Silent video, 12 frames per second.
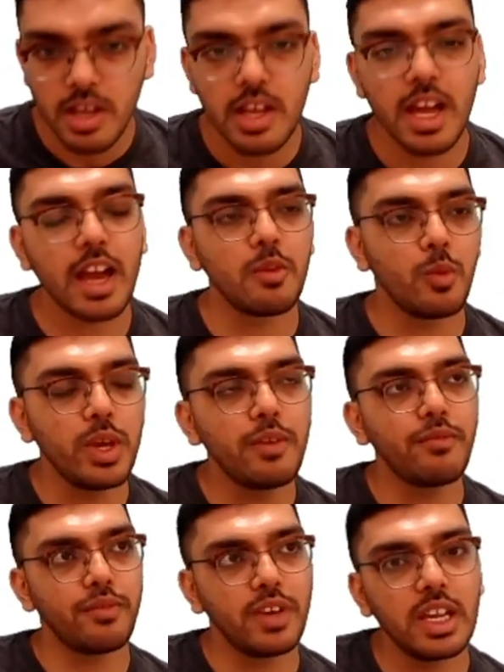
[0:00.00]
and we
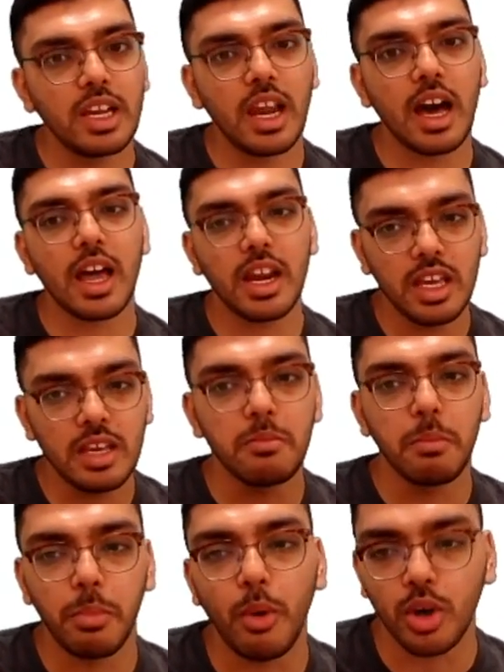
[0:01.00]
feel are
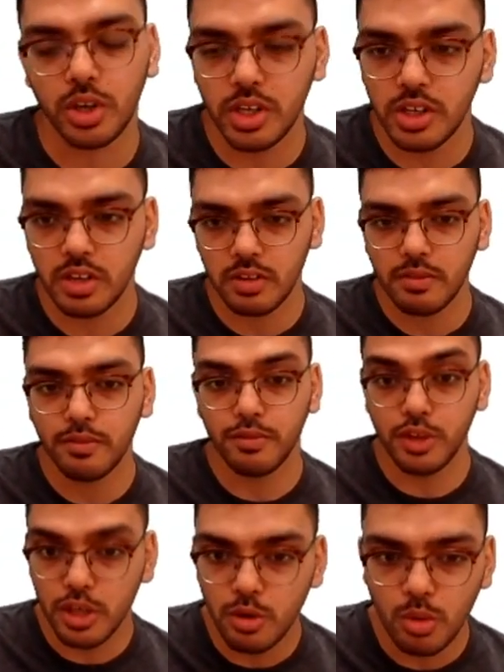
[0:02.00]
important for
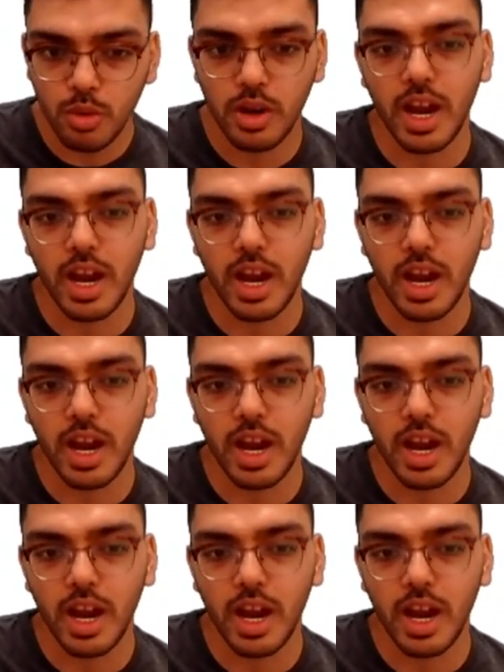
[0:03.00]
you